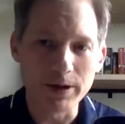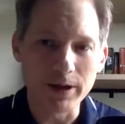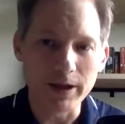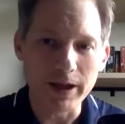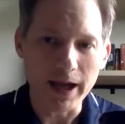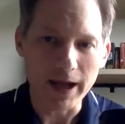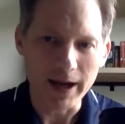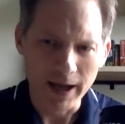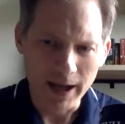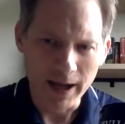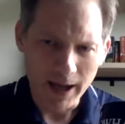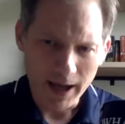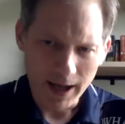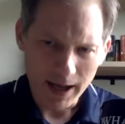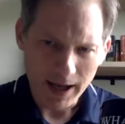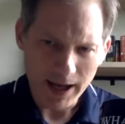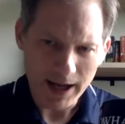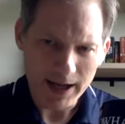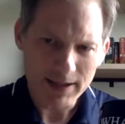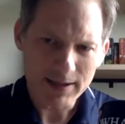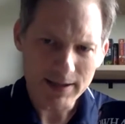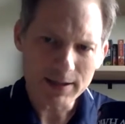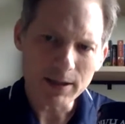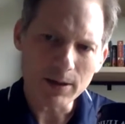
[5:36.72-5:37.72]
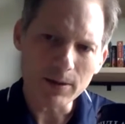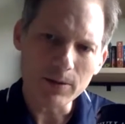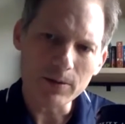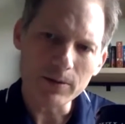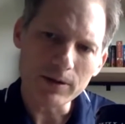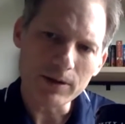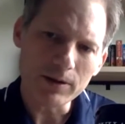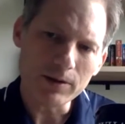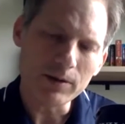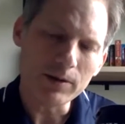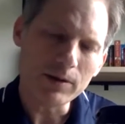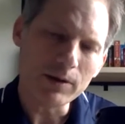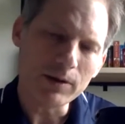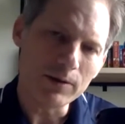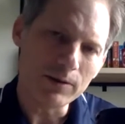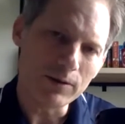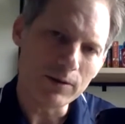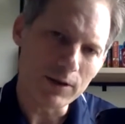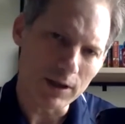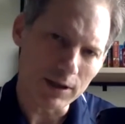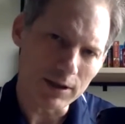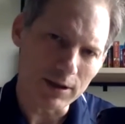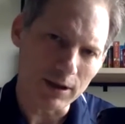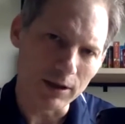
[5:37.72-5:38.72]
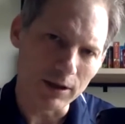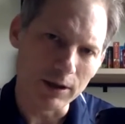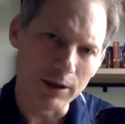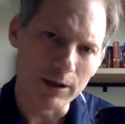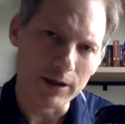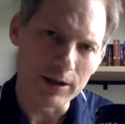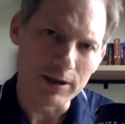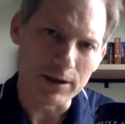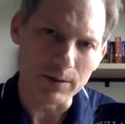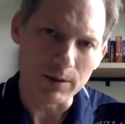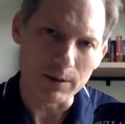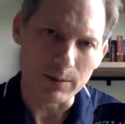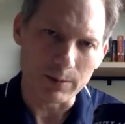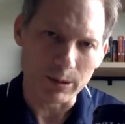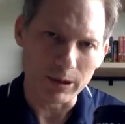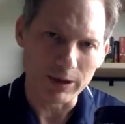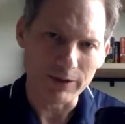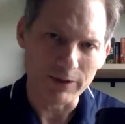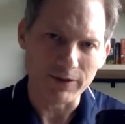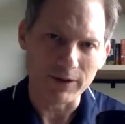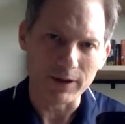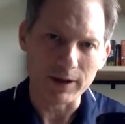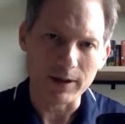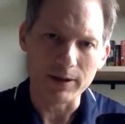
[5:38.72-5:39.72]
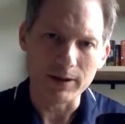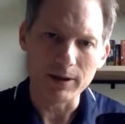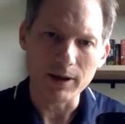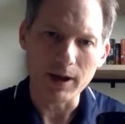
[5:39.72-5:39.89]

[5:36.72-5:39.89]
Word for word: to that. Hey, so you you just alluded to it briefly.